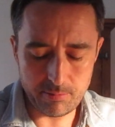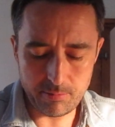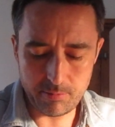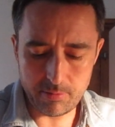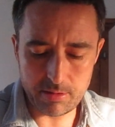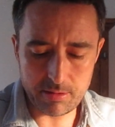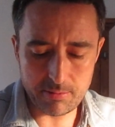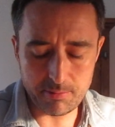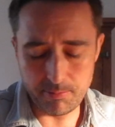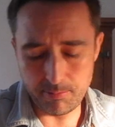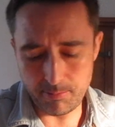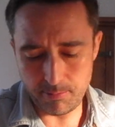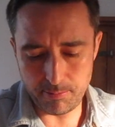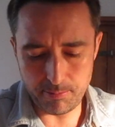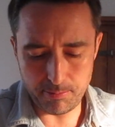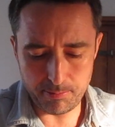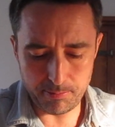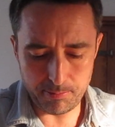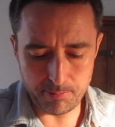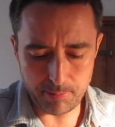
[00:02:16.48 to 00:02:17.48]
There's
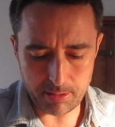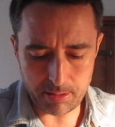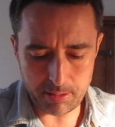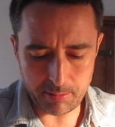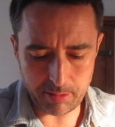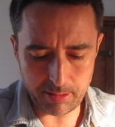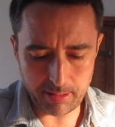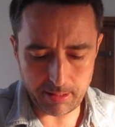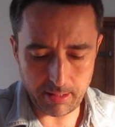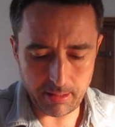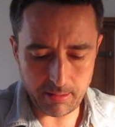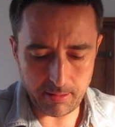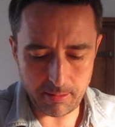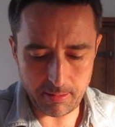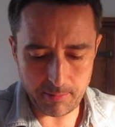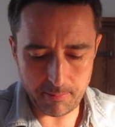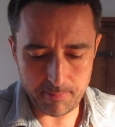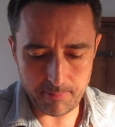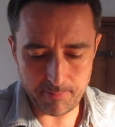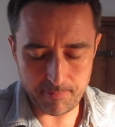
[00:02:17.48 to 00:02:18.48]
possibly
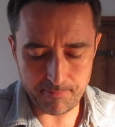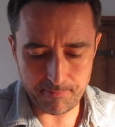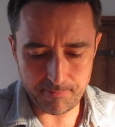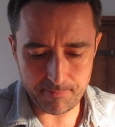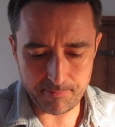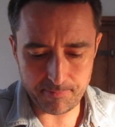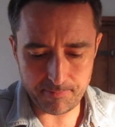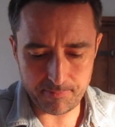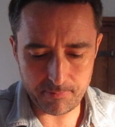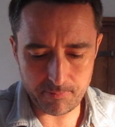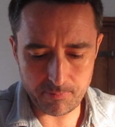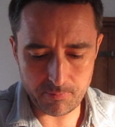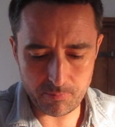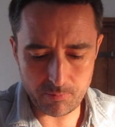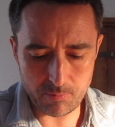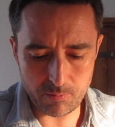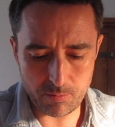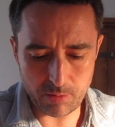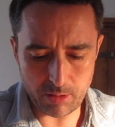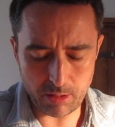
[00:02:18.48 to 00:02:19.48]
an
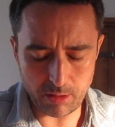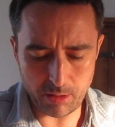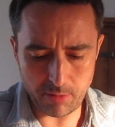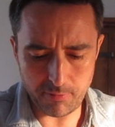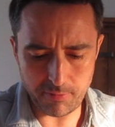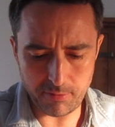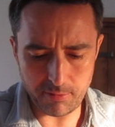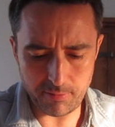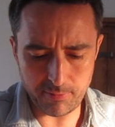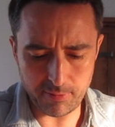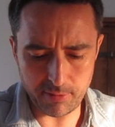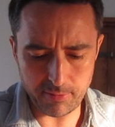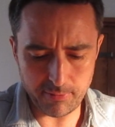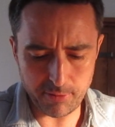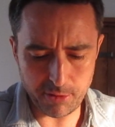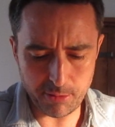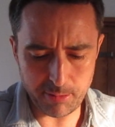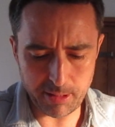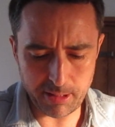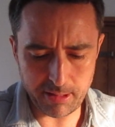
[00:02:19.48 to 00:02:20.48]
offer of
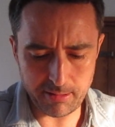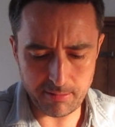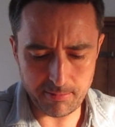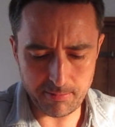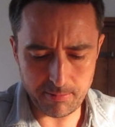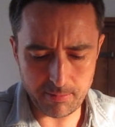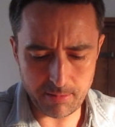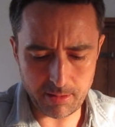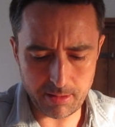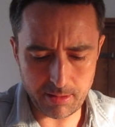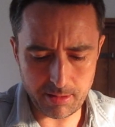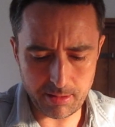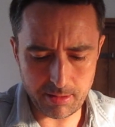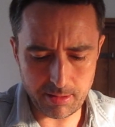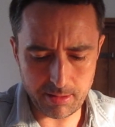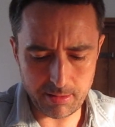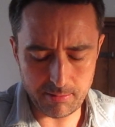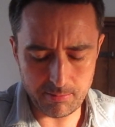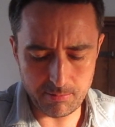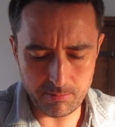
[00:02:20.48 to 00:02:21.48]
love coming in.
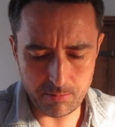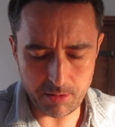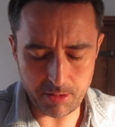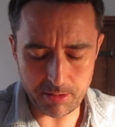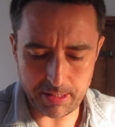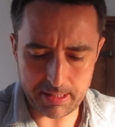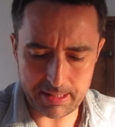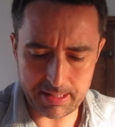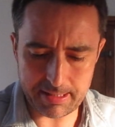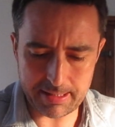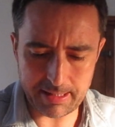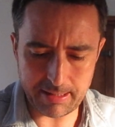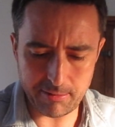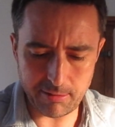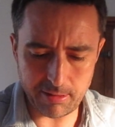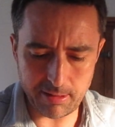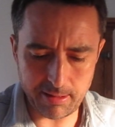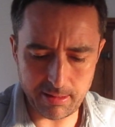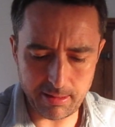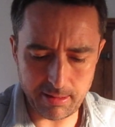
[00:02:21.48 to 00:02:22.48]
Not
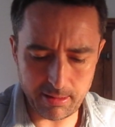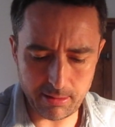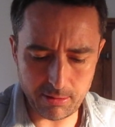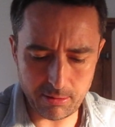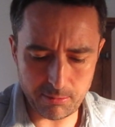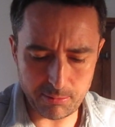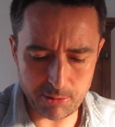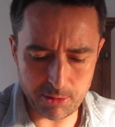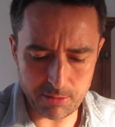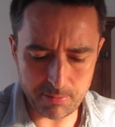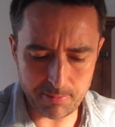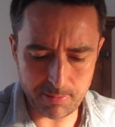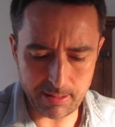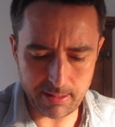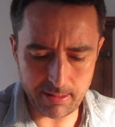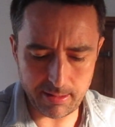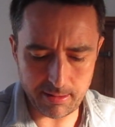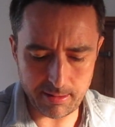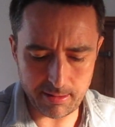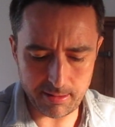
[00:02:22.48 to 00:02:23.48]
necessarily. It could just be...